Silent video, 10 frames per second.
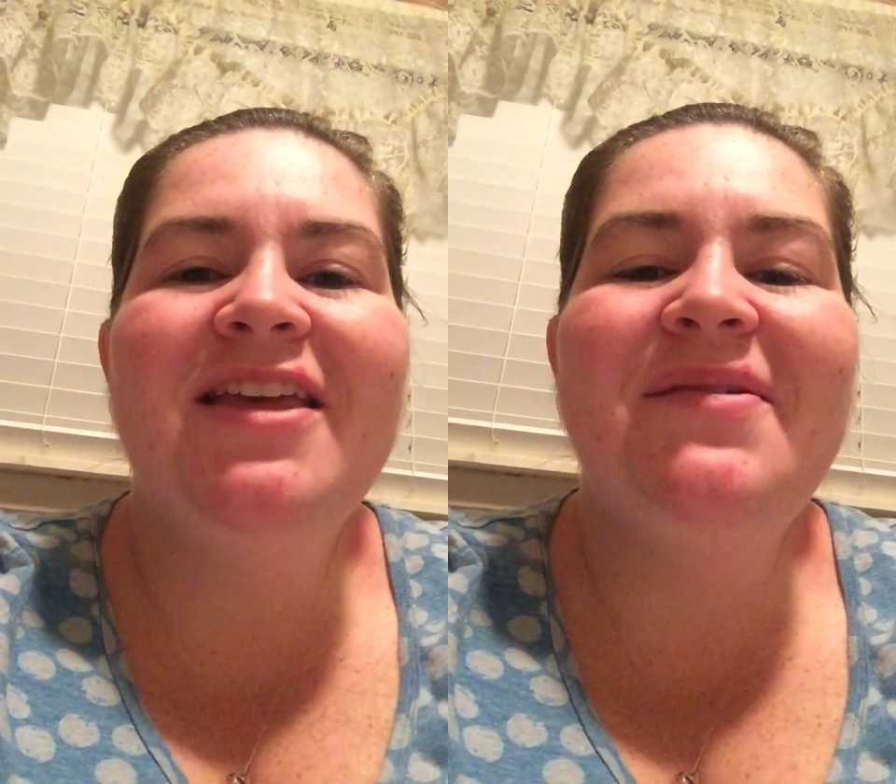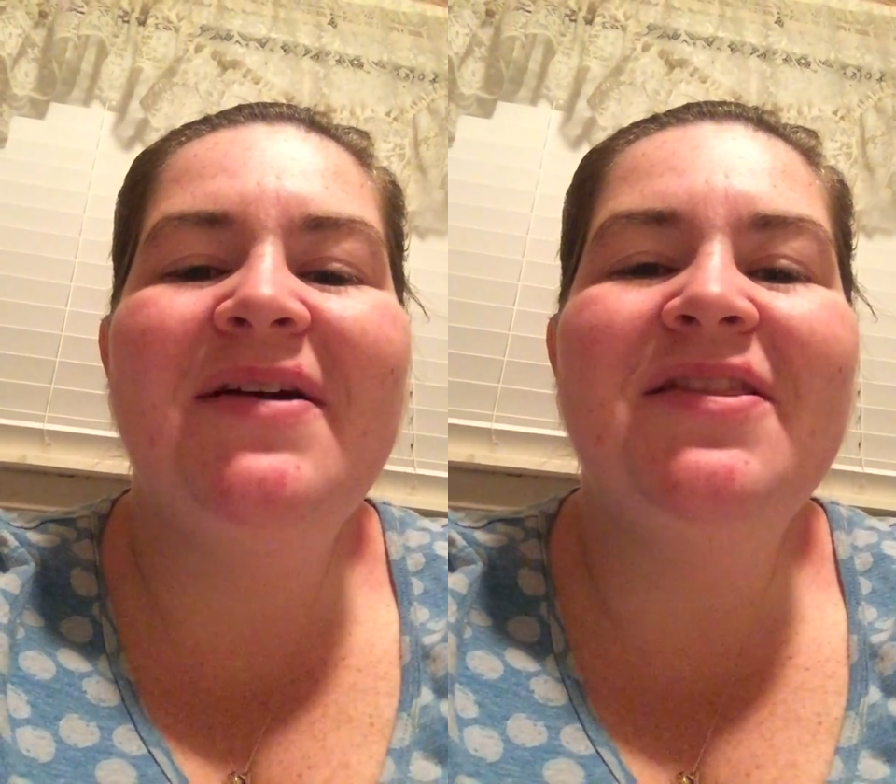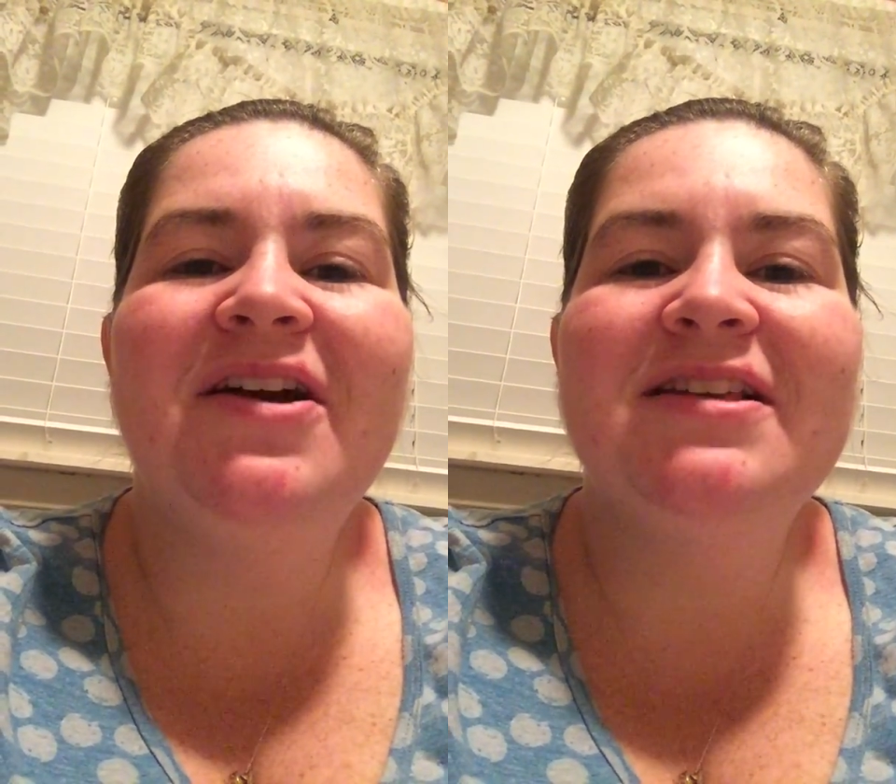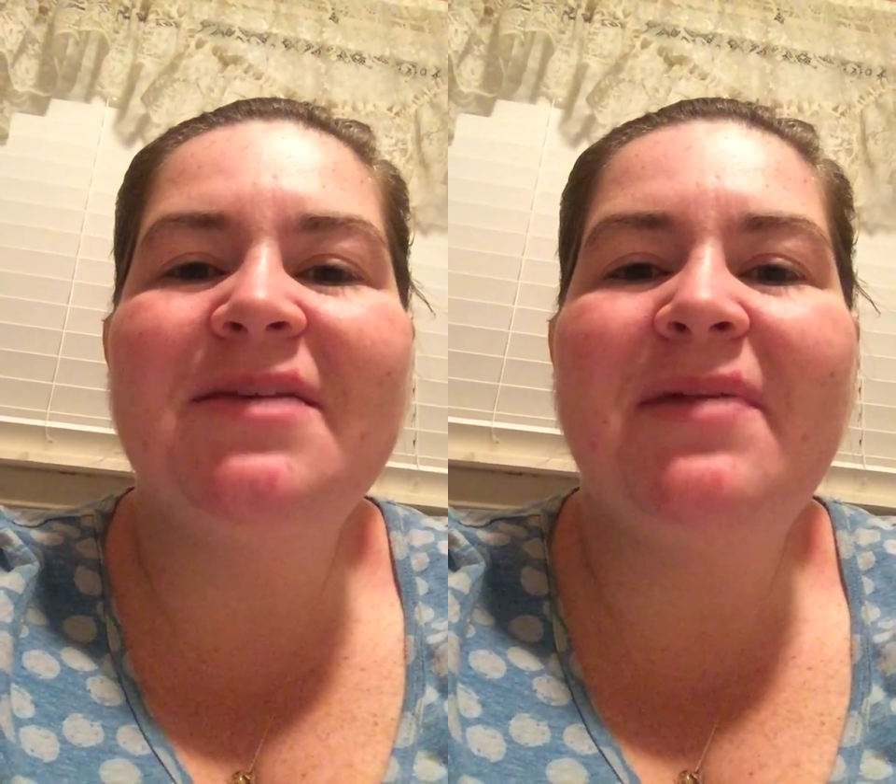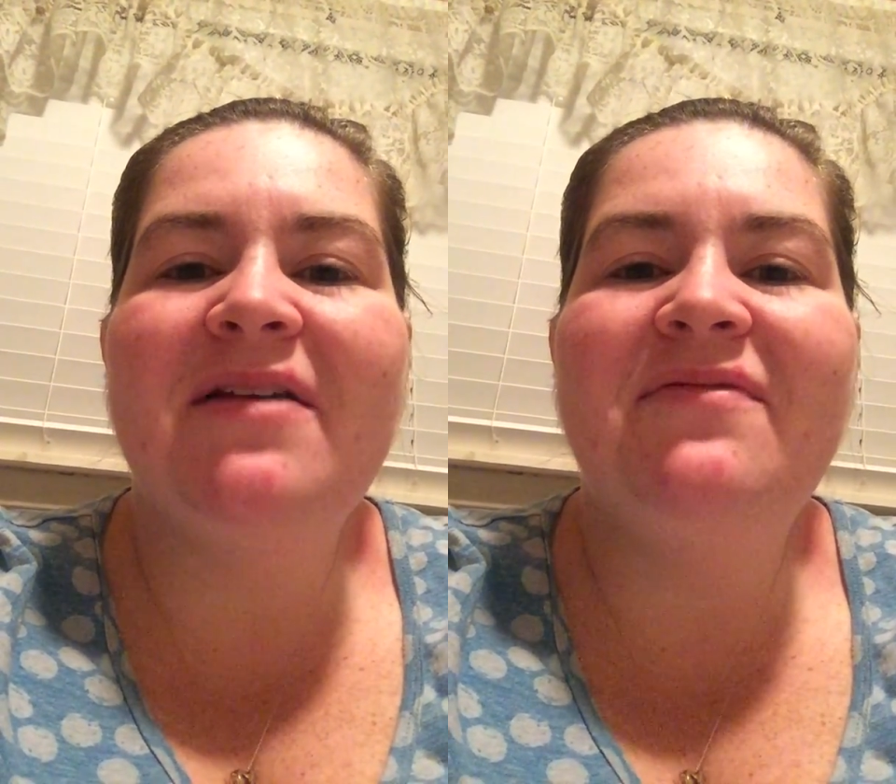You can look us
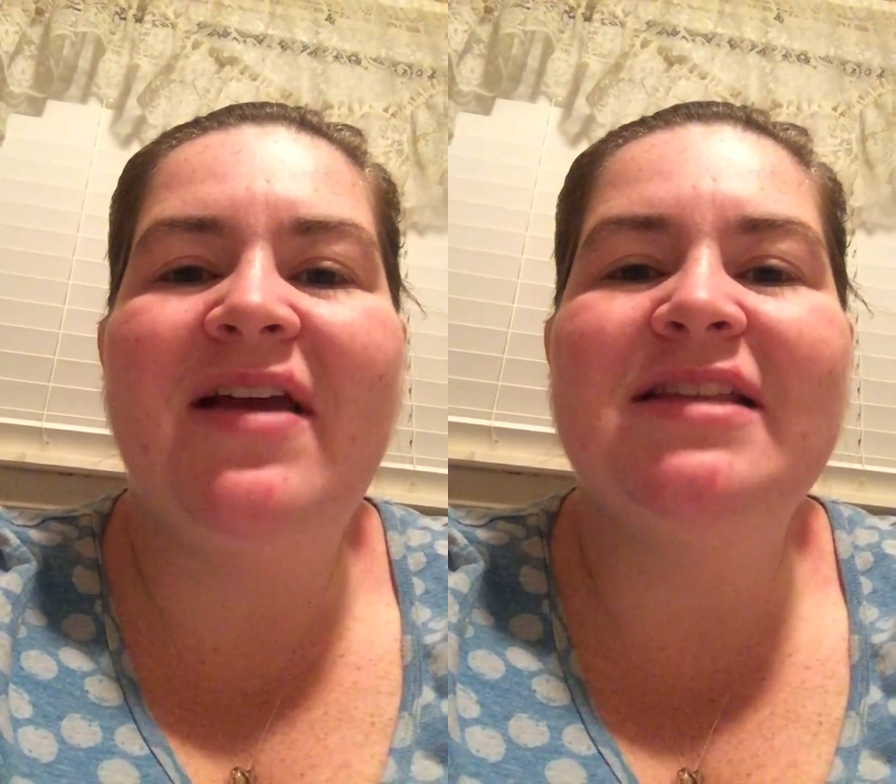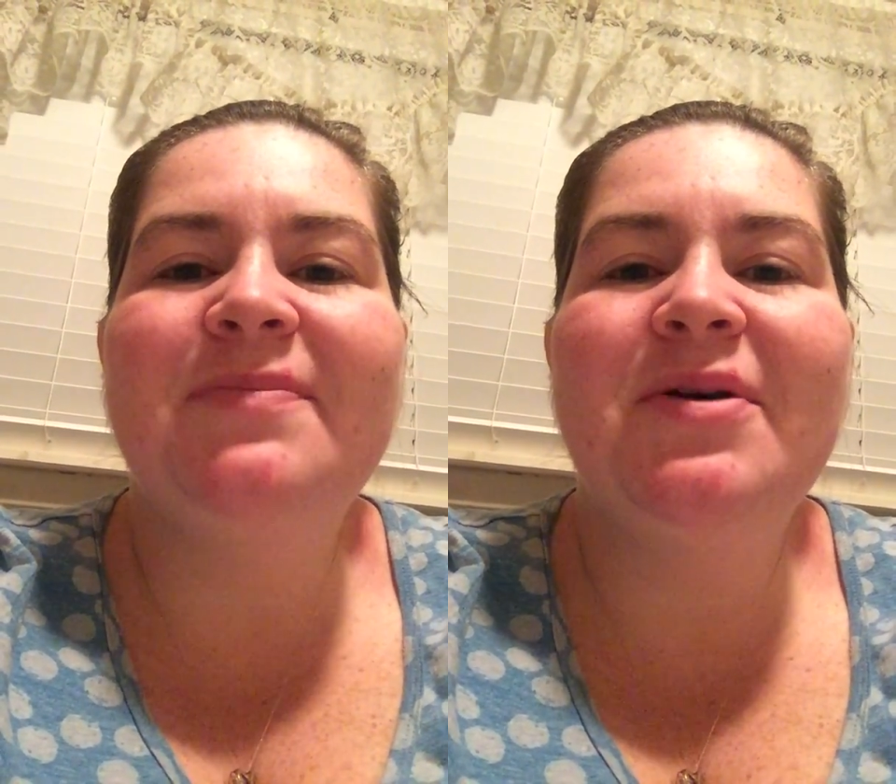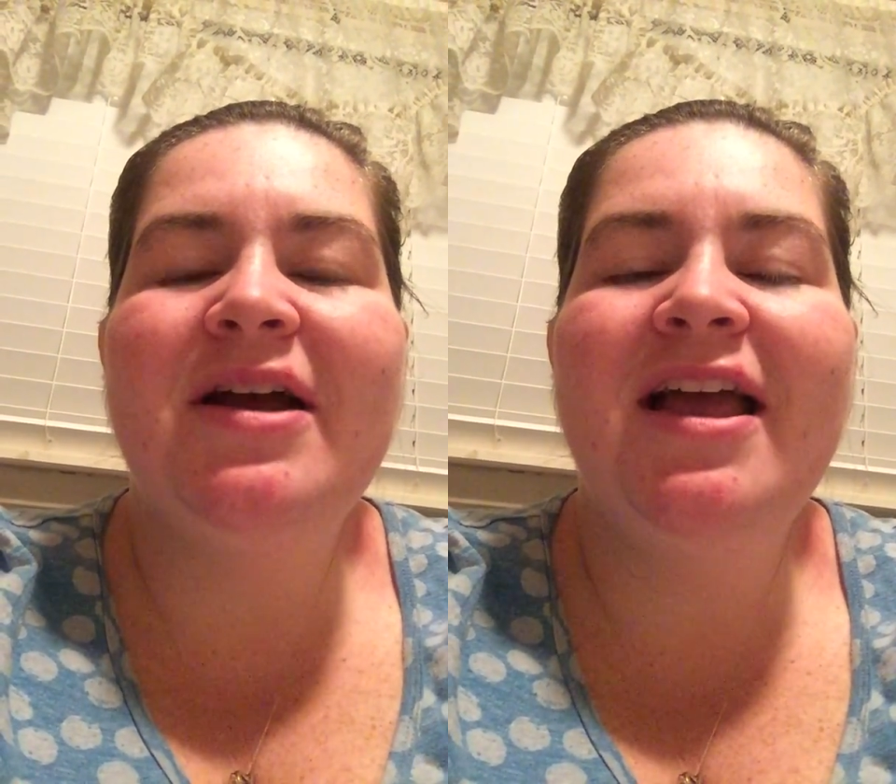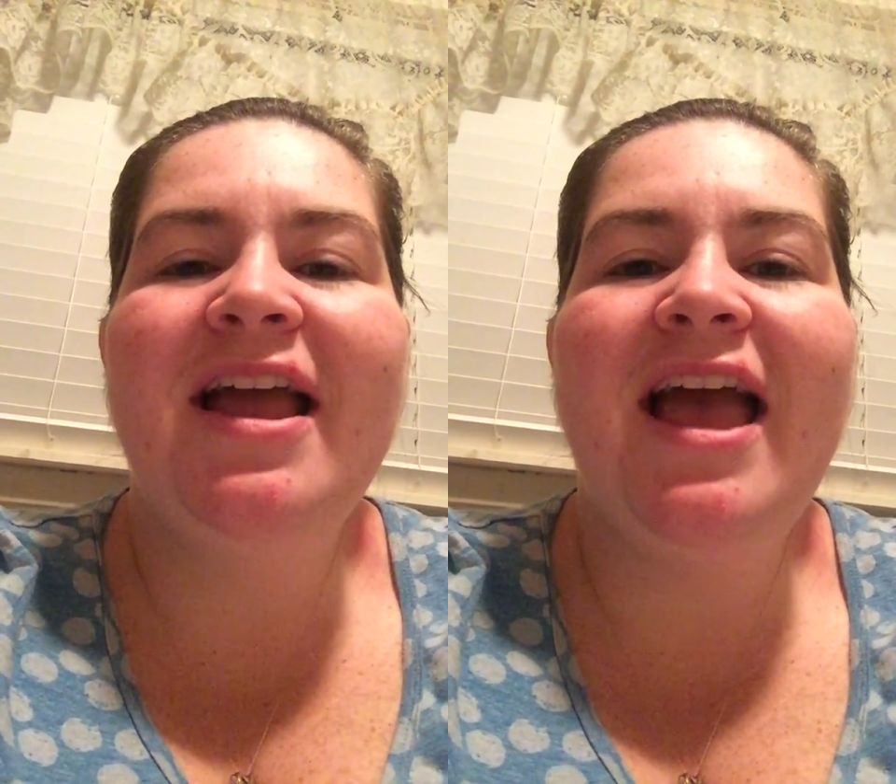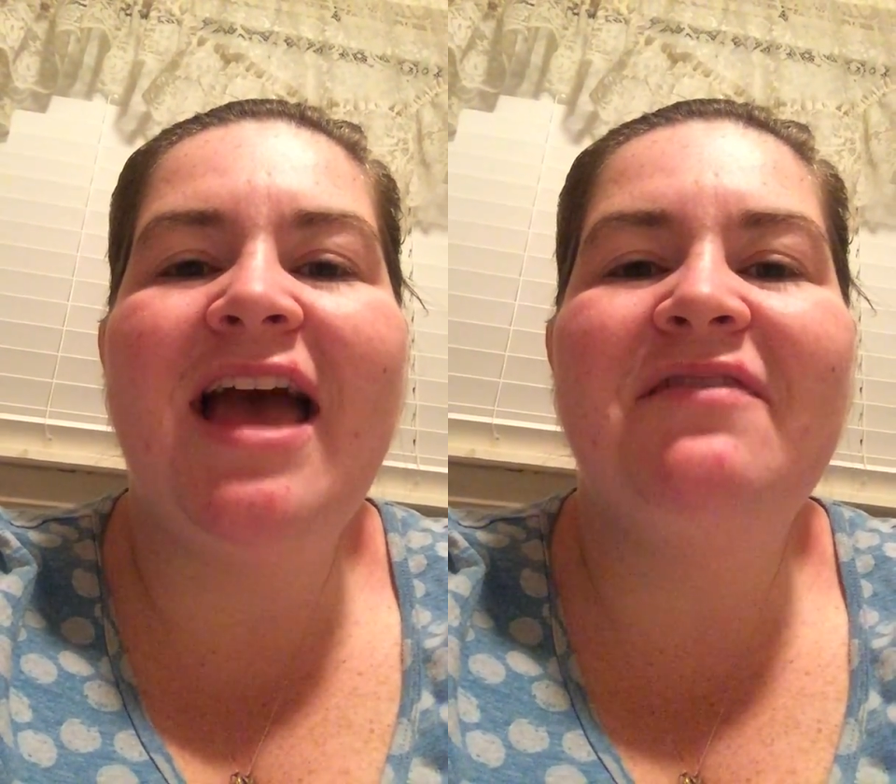up on Facebook
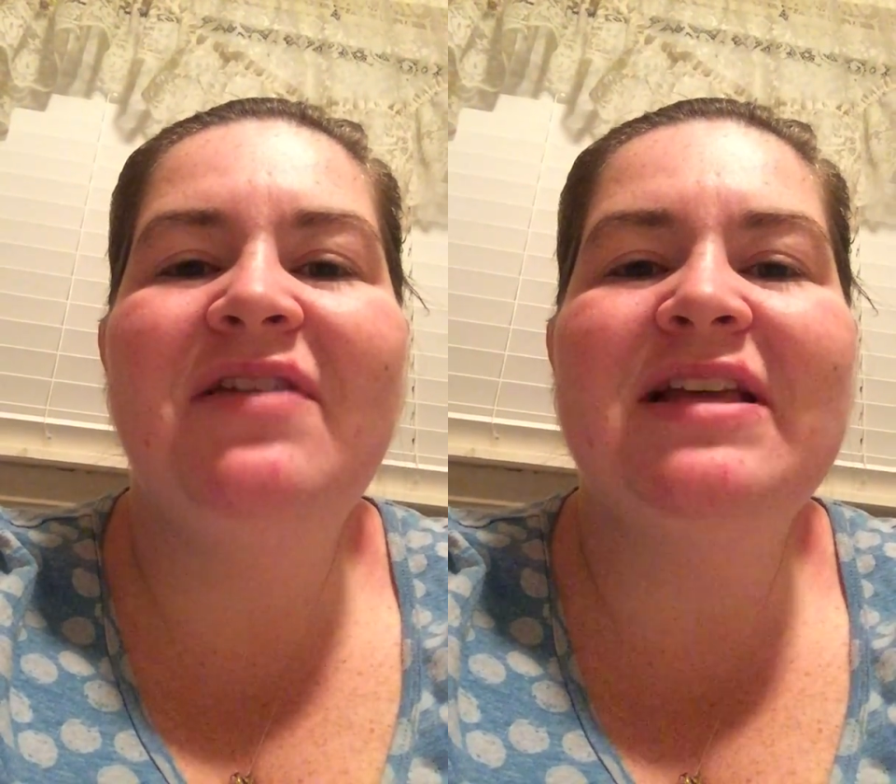at